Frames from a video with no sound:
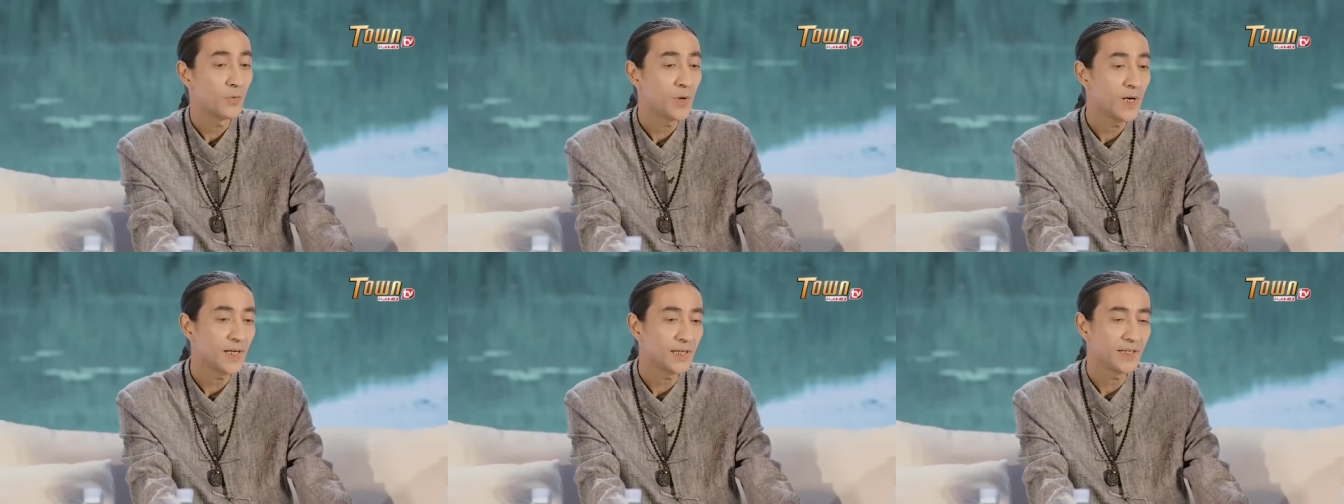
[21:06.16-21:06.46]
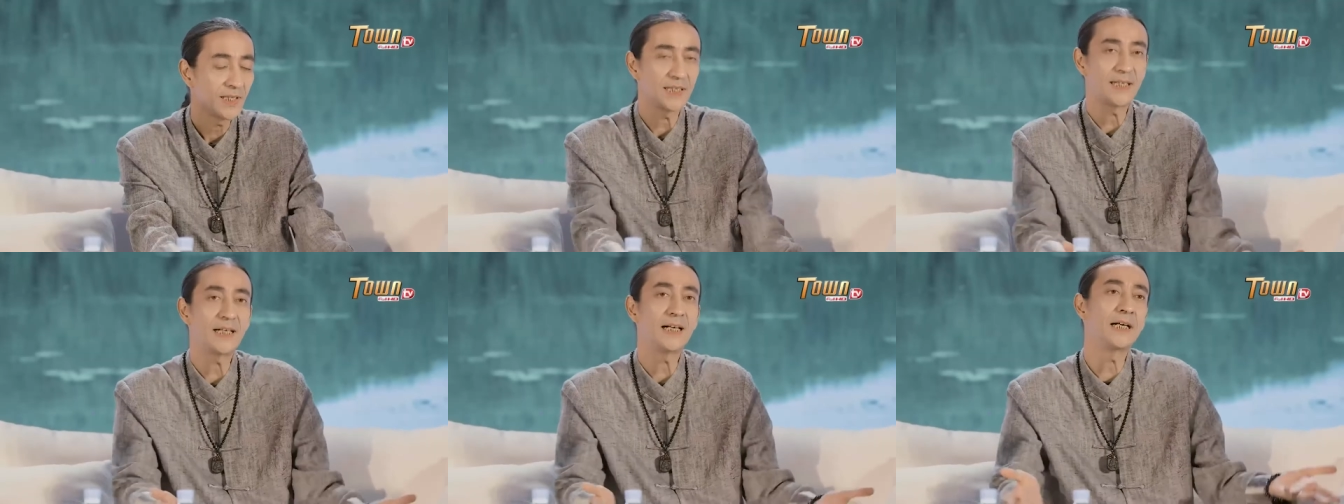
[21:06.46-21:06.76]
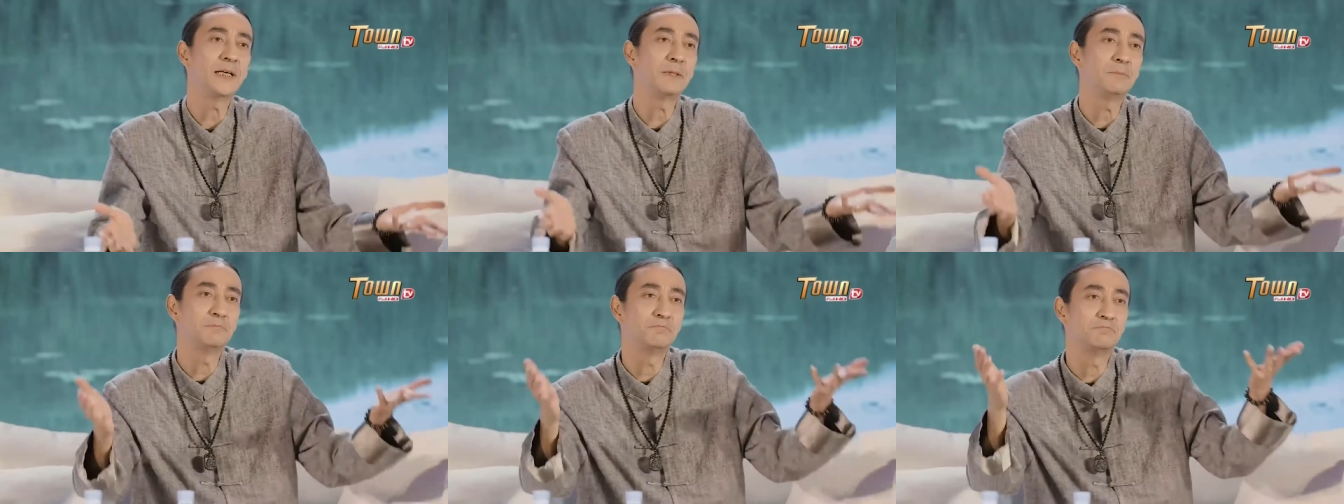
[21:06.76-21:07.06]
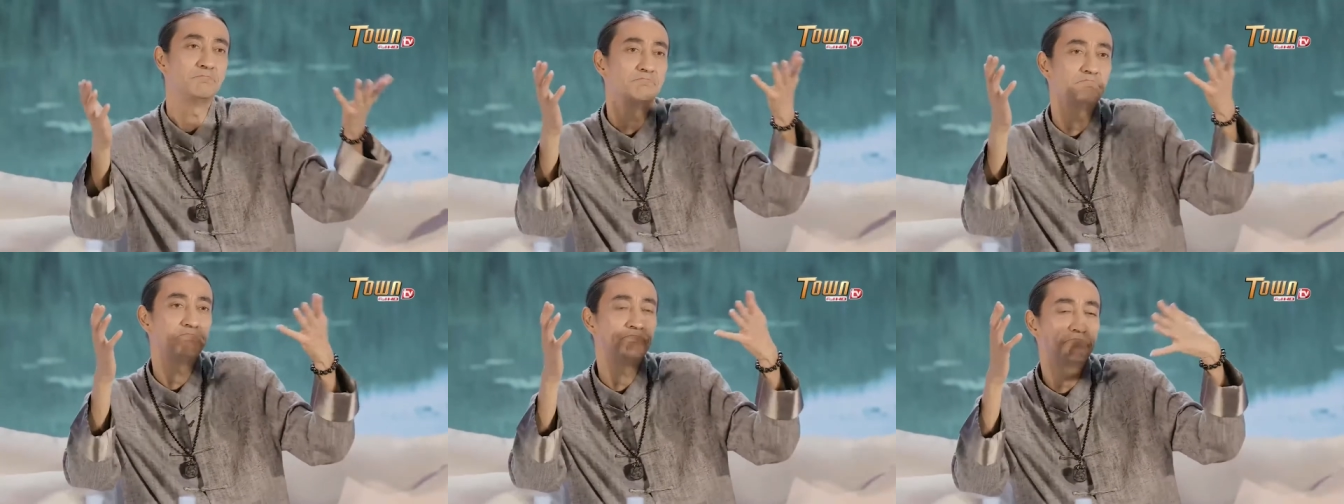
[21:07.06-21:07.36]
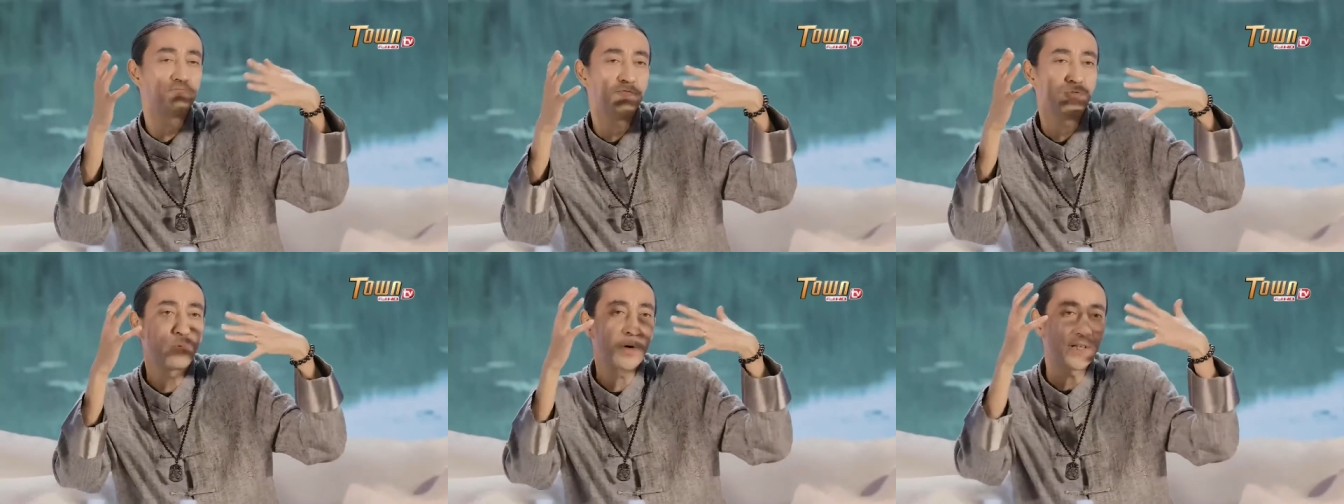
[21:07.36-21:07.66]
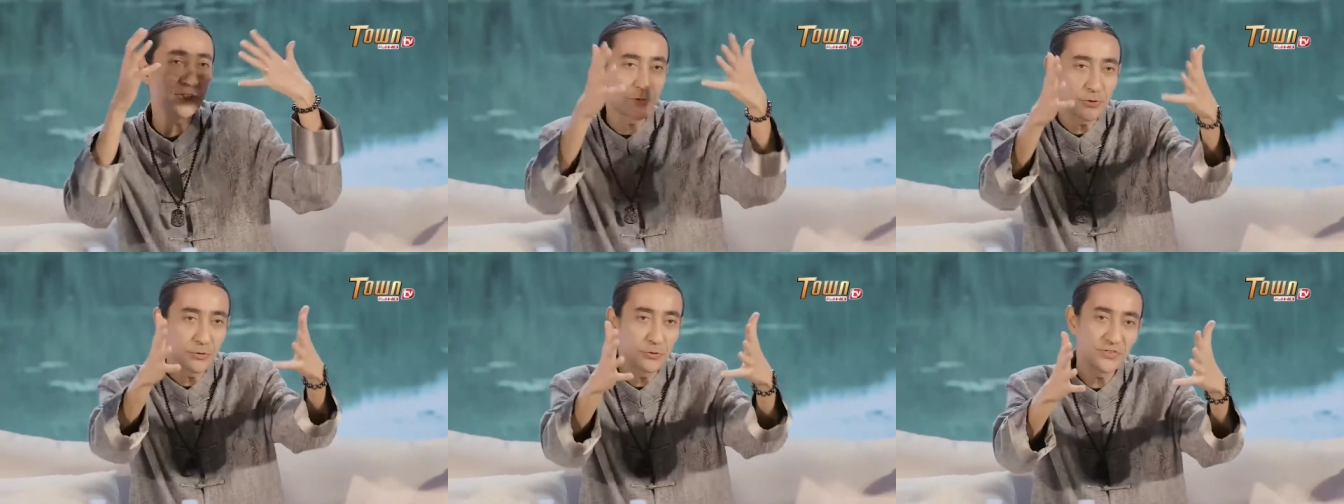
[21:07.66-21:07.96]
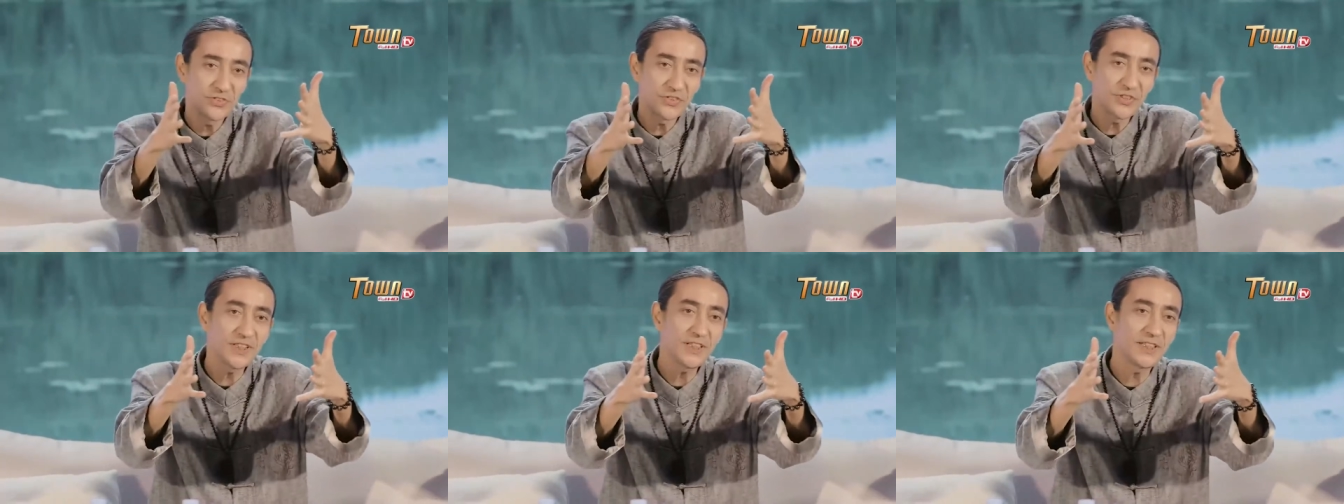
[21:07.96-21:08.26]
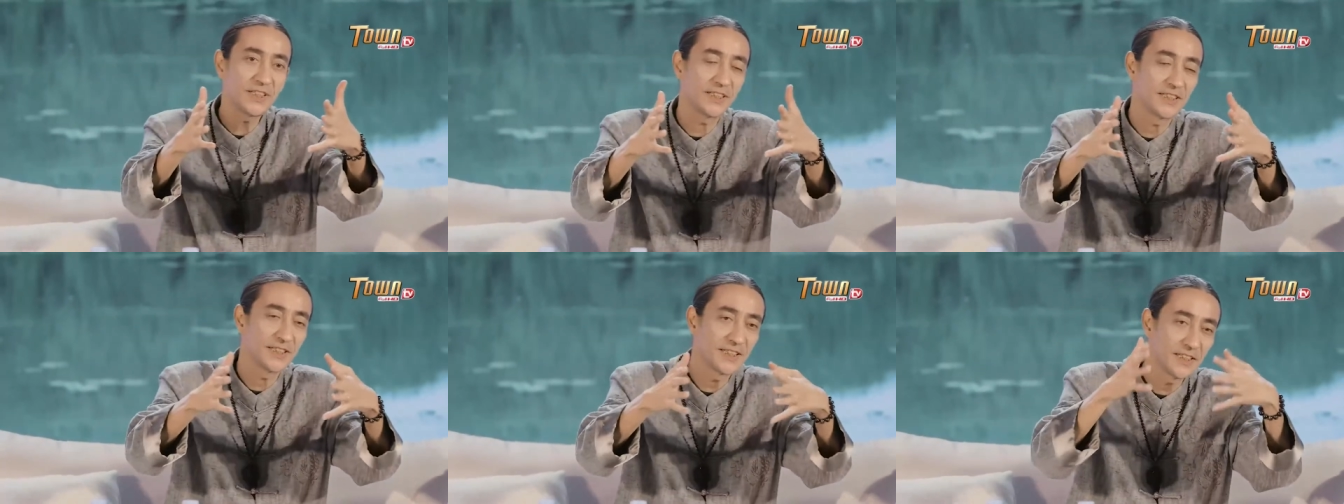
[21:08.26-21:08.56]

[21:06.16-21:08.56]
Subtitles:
Well what you see